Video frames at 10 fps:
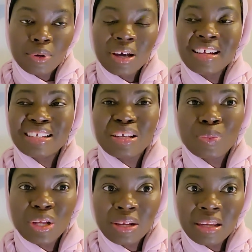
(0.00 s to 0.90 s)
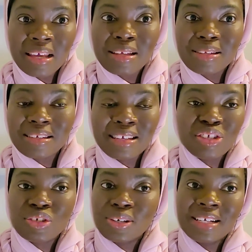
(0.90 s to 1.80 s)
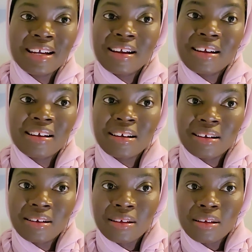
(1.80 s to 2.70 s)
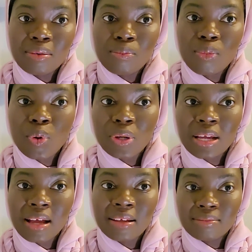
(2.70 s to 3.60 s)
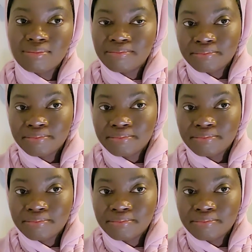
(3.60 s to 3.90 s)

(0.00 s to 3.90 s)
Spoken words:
Honestly, we need each other more than,